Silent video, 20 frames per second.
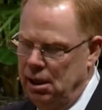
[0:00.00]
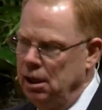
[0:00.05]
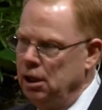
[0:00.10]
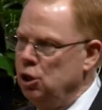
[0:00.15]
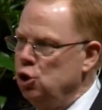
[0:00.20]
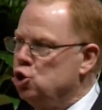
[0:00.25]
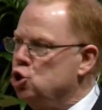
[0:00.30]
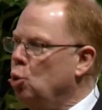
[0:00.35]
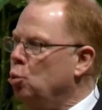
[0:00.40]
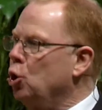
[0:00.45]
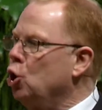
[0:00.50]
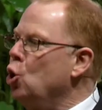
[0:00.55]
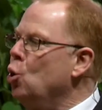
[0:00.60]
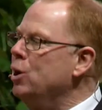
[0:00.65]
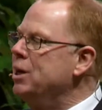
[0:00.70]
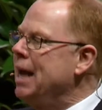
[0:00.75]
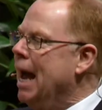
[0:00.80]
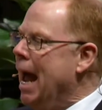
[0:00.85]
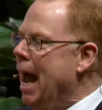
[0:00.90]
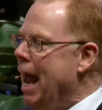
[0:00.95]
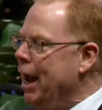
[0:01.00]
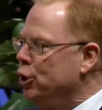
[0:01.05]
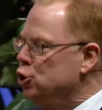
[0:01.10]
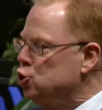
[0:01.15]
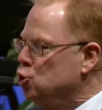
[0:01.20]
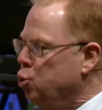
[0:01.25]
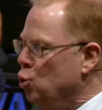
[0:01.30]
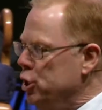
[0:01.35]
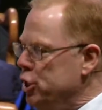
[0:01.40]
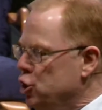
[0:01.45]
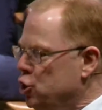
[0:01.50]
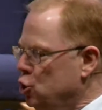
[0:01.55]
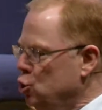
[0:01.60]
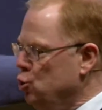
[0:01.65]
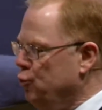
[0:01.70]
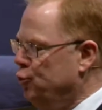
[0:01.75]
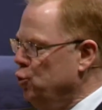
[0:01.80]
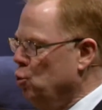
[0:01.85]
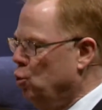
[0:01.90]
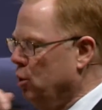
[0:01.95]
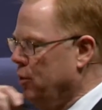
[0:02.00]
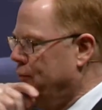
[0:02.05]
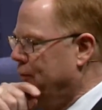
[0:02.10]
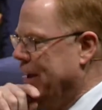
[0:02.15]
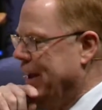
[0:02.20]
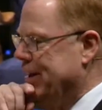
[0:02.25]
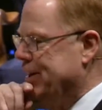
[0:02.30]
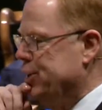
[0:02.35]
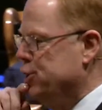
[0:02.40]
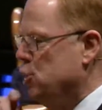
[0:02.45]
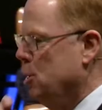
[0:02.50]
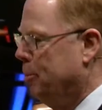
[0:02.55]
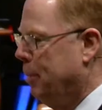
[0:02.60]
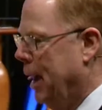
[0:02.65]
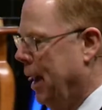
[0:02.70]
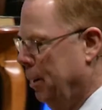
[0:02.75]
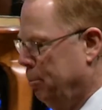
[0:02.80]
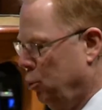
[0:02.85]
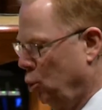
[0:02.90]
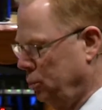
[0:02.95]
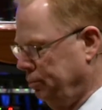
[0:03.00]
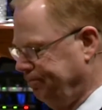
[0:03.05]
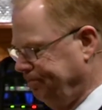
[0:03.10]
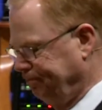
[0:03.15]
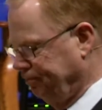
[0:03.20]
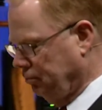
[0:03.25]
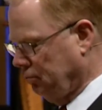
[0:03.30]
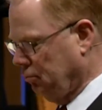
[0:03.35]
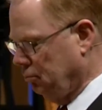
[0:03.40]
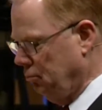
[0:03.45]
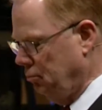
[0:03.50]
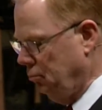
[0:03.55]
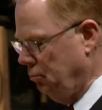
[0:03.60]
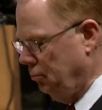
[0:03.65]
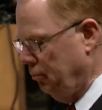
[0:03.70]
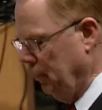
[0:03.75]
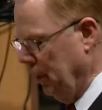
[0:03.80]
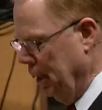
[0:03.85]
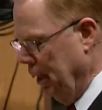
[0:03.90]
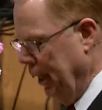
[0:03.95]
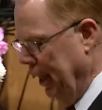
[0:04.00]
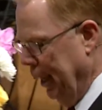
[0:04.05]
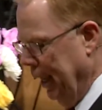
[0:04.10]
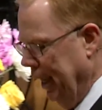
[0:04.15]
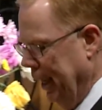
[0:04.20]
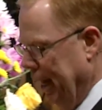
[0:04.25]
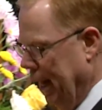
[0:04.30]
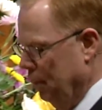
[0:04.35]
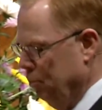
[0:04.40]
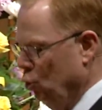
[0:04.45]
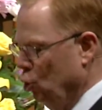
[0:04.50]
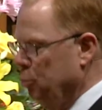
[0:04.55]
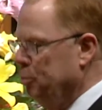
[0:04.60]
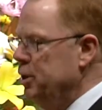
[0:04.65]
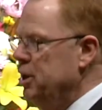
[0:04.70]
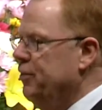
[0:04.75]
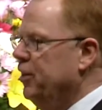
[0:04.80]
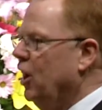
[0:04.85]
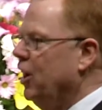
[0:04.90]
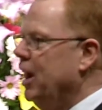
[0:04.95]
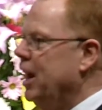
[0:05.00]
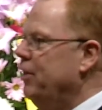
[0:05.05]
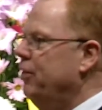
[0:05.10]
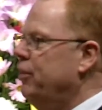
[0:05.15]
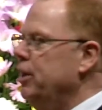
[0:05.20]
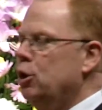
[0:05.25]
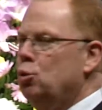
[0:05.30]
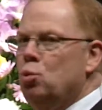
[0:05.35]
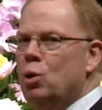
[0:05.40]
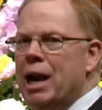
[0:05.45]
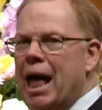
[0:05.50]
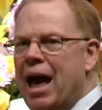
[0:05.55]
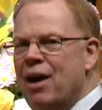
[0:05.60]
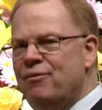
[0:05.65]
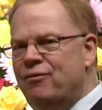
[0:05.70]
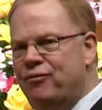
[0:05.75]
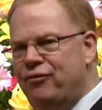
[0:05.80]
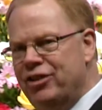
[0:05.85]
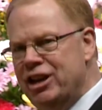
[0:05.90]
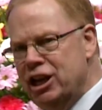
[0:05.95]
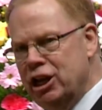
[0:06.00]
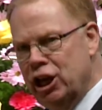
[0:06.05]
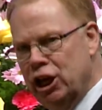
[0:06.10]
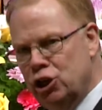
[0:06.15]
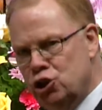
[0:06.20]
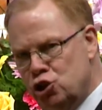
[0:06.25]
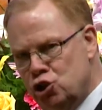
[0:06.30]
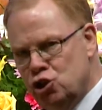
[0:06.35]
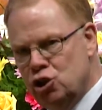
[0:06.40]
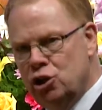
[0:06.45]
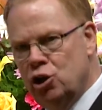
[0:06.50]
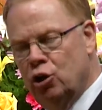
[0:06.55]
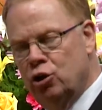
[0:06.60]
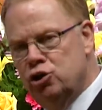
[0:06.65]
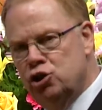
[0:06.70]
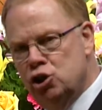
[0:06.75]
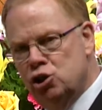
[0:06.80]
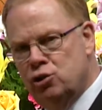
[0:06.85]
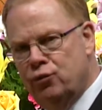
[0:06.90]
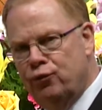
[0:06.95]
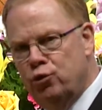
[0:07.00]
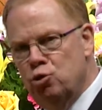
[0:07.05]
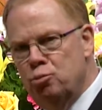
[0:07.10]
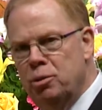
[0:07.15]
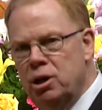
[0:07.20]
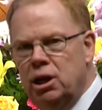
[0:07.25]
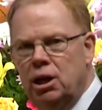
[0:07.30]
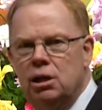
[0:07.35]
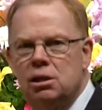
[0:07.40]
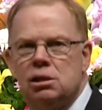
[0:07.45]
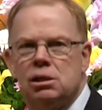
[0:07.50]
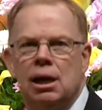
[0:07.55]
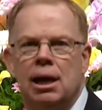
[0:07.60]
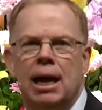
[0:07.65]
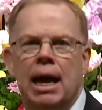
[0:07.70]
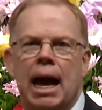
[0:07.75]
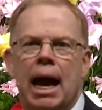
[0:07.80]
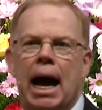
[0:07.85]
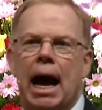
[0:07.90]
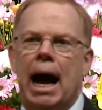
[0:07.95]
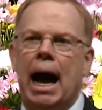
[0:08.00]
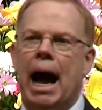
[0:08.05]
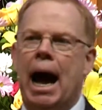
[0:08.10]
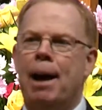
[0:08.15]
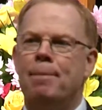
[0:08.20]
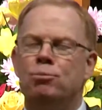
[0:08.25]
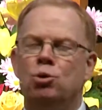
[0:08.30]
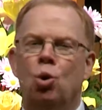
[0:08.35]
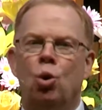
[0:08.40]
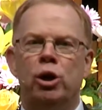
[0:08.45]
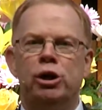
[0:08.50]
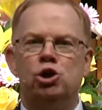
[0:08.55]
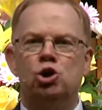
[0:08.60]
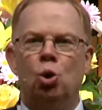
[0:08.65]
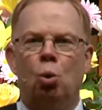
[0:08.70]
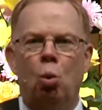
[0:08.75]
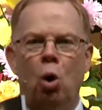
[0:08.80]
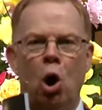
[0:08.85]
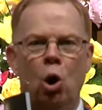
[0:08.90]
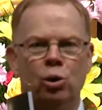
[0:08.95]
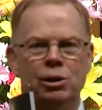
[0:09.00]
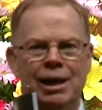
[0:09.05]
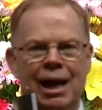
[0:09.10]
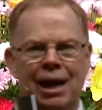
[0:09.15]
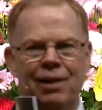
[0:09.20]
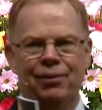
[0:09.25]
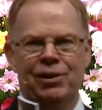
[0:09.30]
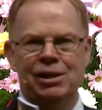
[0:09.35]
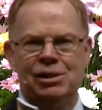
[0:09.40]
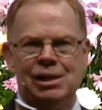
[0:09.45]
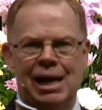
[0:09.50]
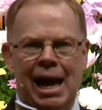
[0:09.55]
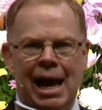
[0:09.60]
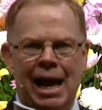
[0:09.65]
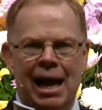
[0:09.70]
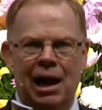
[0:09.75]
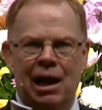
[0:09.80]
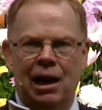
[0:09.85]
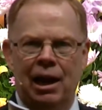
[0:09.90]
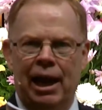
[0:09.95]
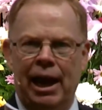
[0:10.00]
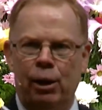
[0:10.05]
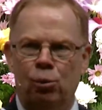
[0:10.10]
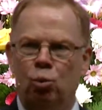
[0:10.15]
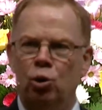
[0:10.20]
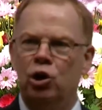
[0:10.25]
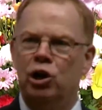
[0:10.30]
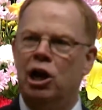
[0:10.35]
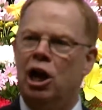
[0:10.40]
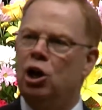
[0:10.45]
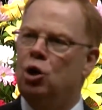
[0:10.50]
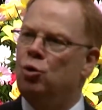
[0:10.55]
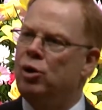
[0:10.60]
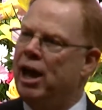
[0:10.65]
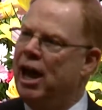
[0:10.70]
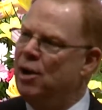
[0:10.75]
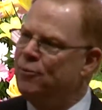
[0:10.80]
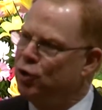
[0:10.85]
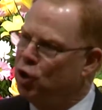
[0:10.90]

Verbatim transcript: And so we're going to Acts 22 if you want to find in your Bible. And I'm going to be there. And then when I finish here in just a few minutes, I'm going to walk down this aisle and we're not going to have a